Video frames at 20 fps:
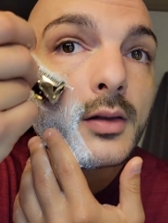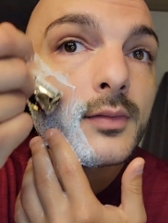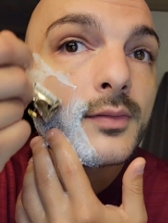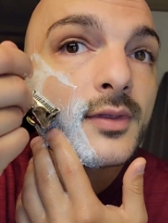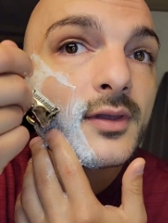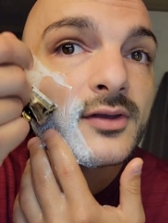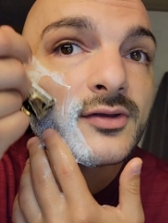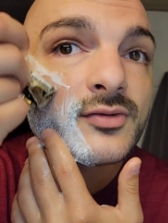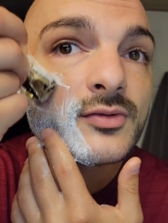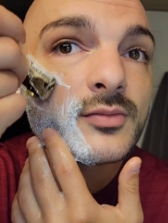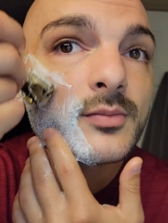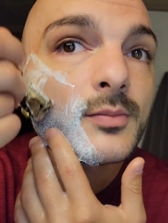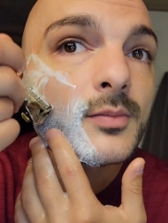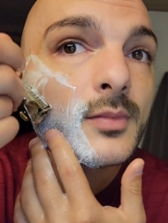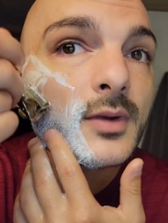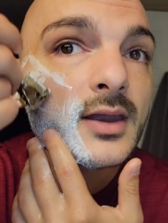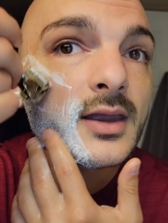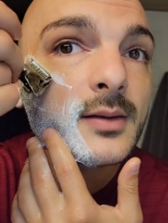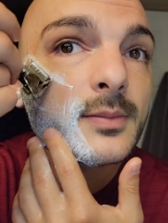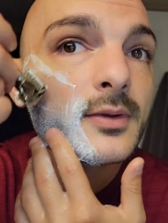This one
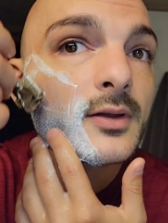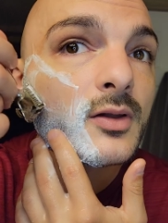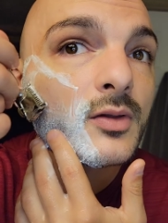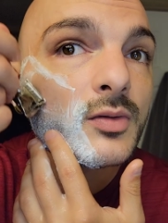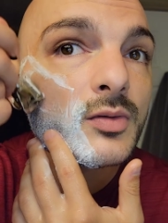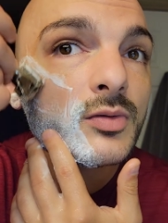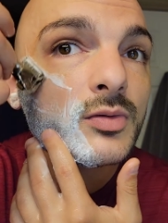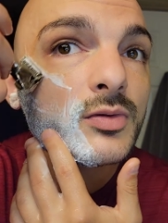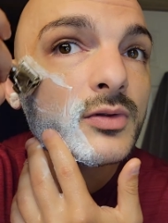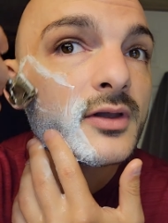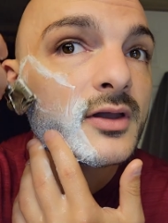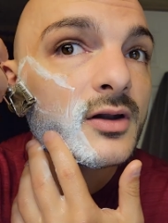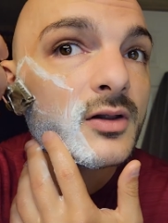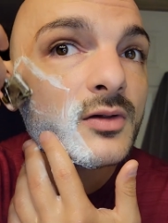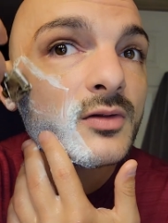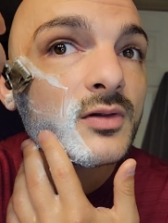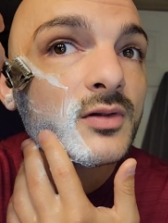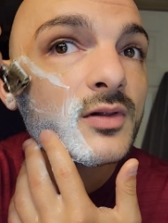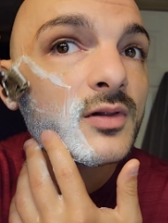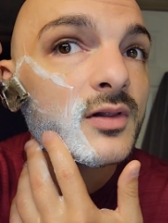may be a
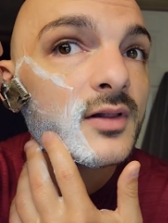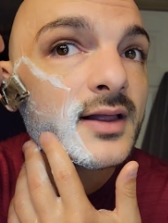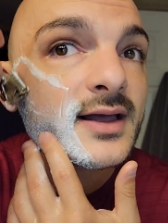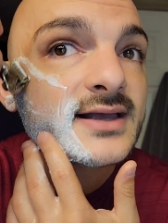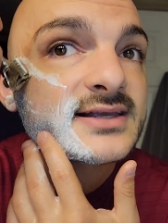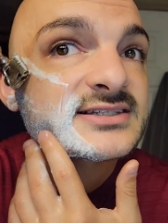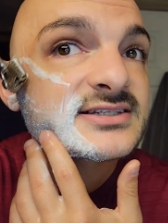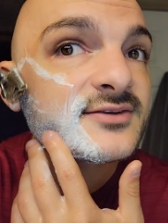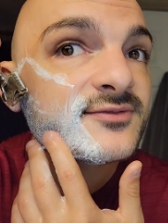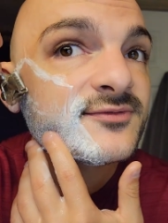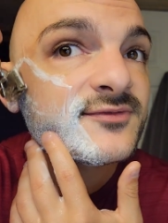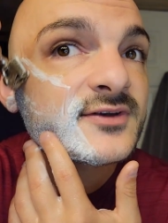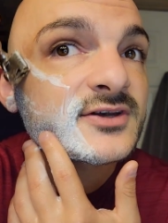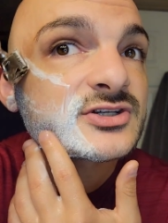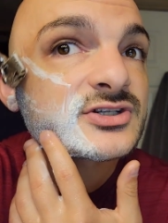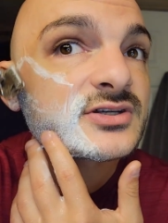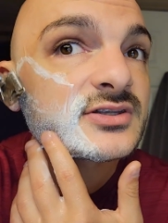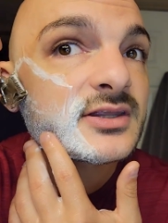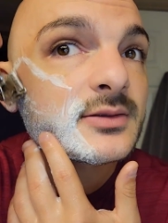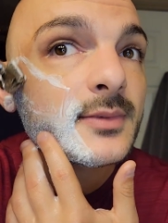little less
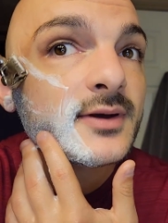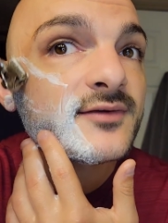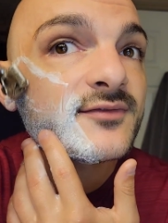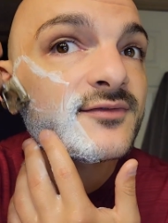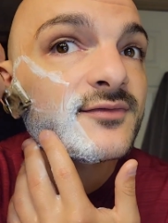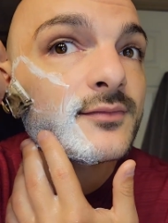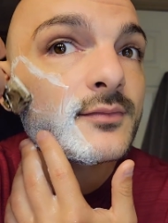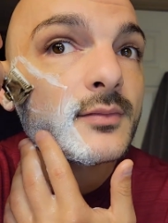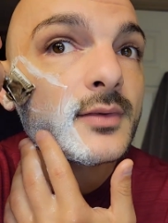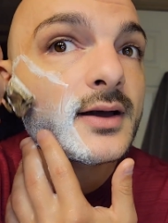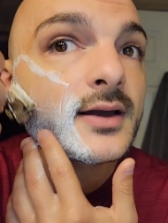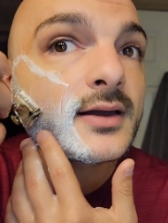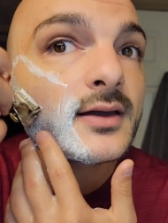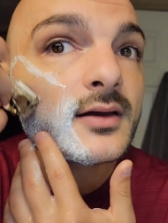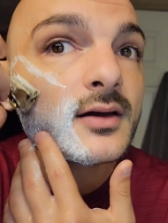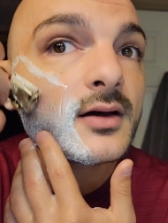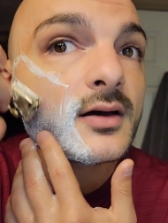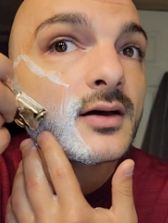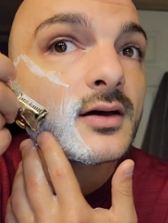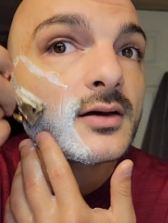efficient than my, my
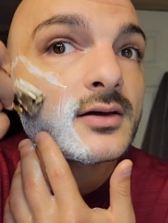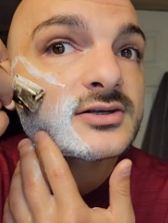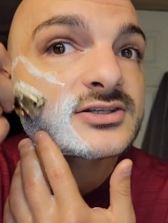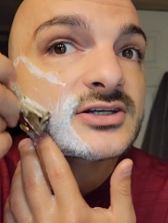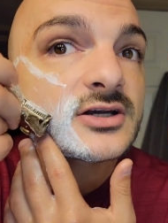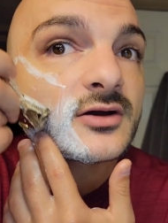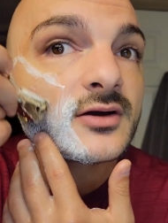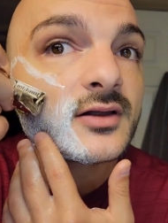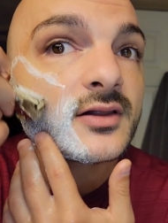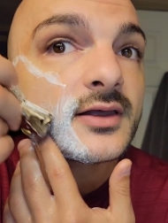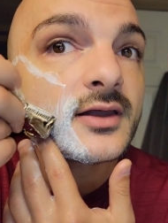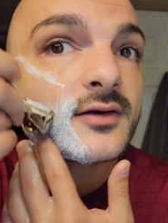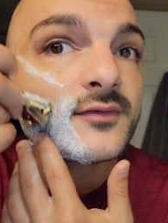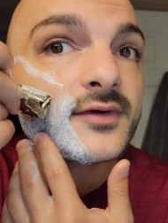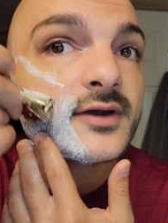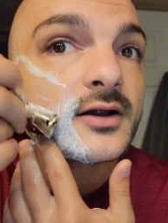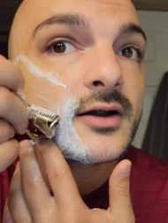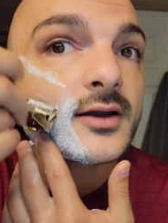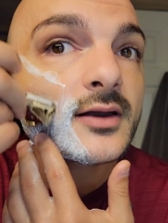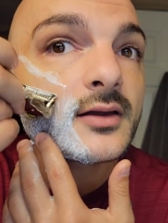uh, cigarette lighter
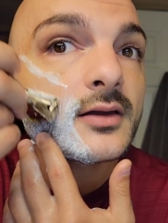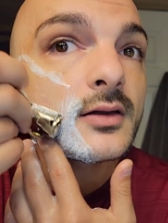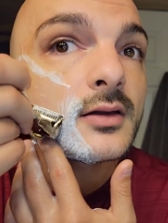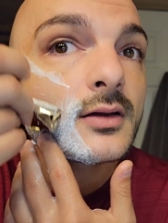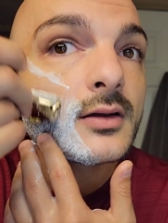variant.